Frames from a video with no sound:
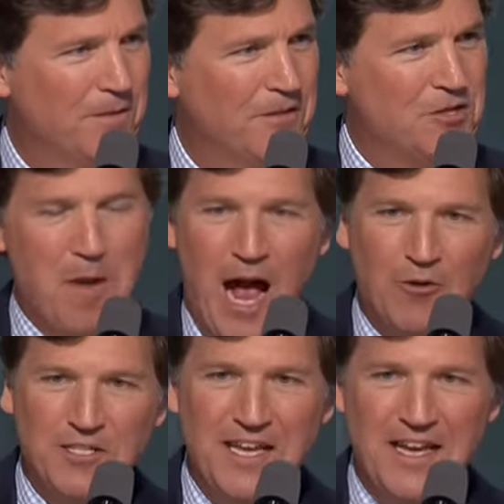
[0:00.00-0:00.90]

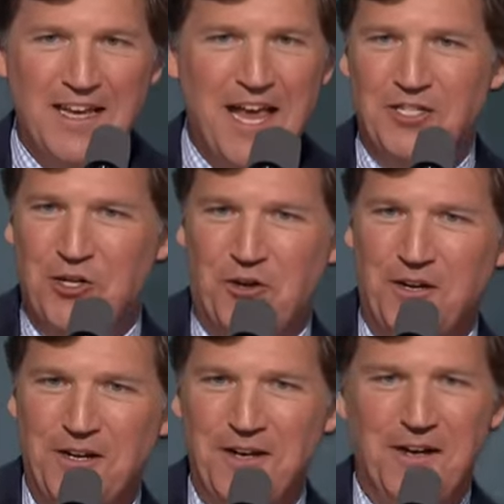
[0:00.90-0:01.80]
Democracy, in case you're
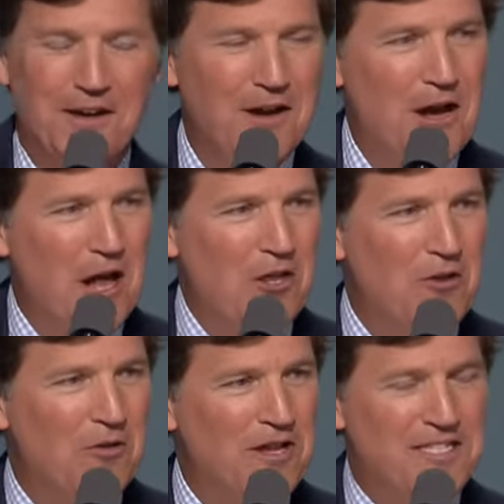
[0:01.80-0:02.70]
a
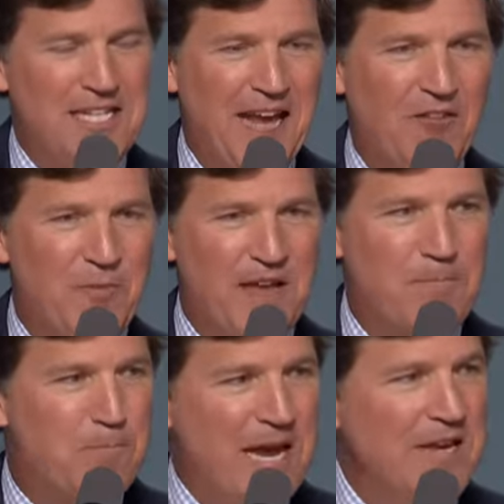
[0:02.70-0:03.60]
little sick of
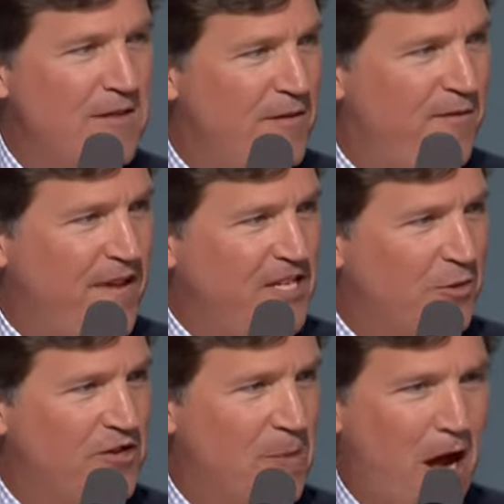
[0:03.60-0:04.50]
being beaten in the face with
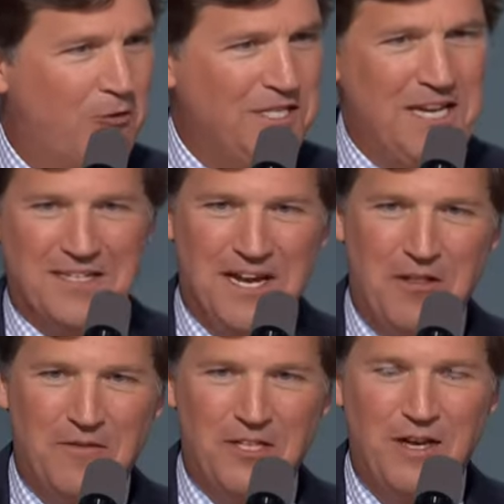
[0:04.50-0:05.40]
democracy on
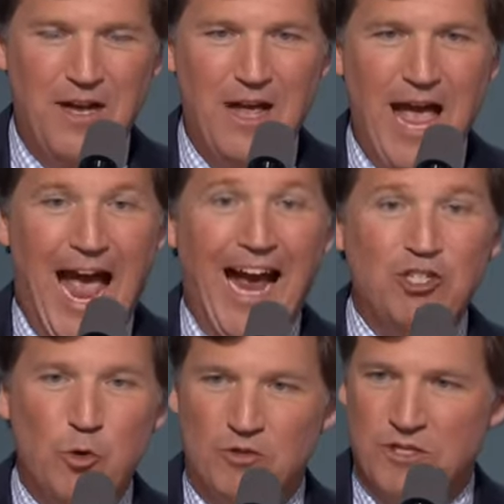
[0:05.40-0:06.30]
television,
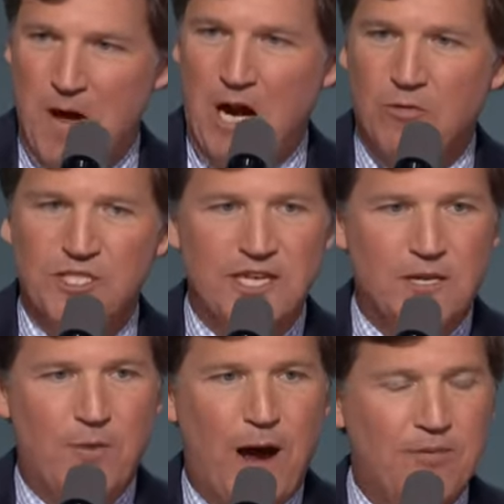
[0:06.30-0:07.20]
actual democracy is the
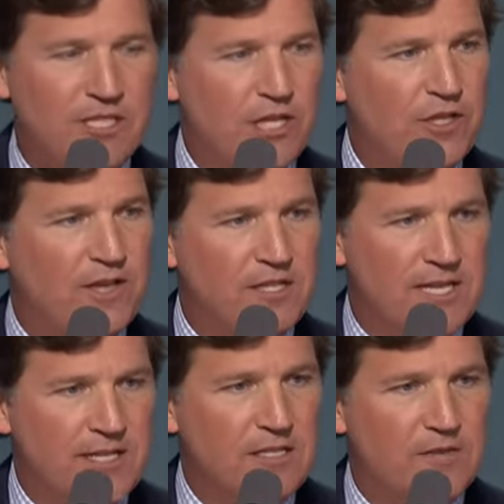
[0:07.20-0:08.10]
proposition that the
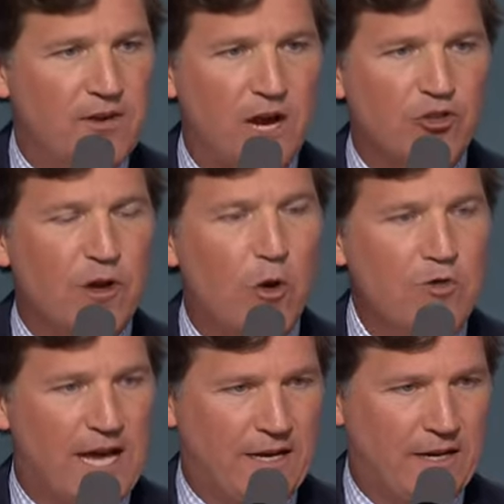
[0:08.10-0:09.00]
citizens of a country own
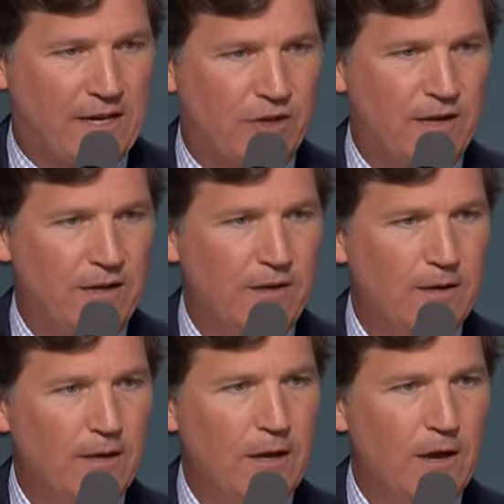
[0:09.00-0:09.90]
that country.
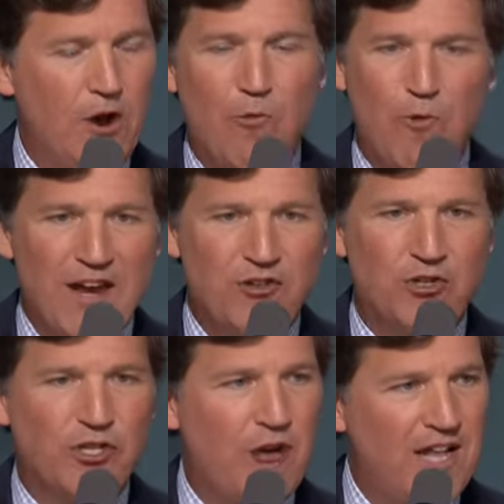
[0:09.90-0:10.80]
They're not renters,
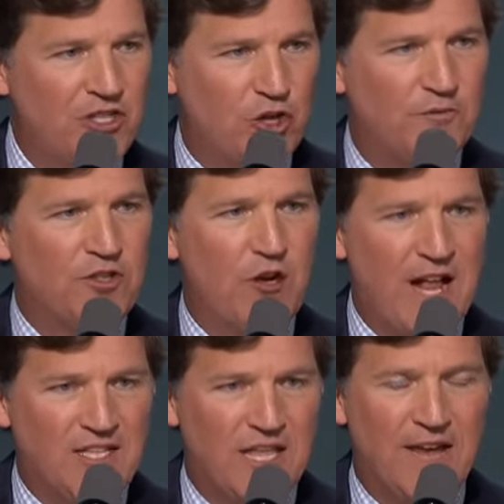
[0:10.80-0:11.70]
they're not serfs, they're
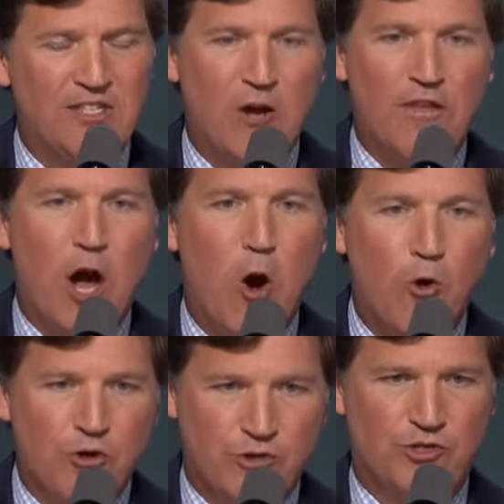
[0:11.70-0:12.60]
not slaves, they are the
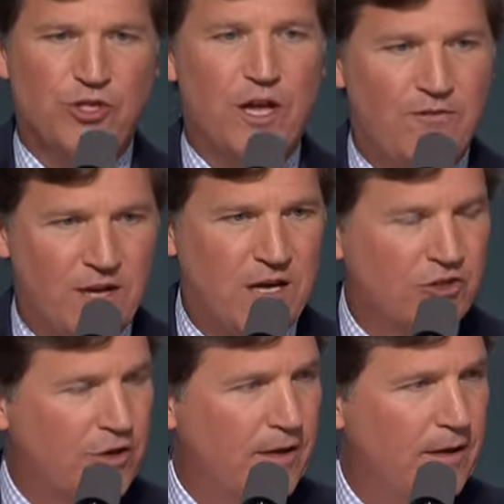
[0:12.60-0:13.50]
owners of the
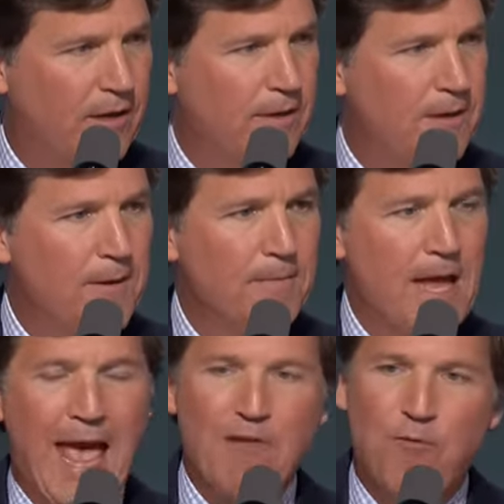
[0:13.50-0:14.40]
country.
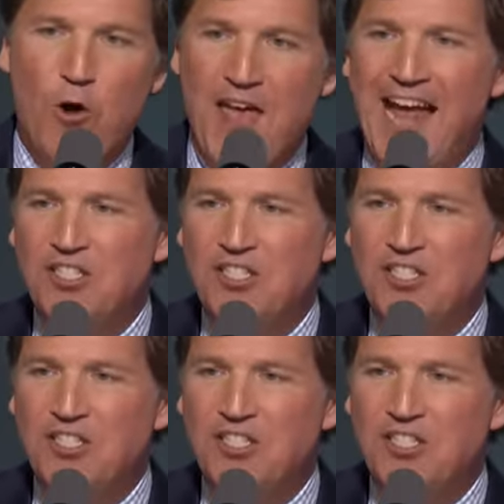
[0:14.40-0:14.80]
And for that to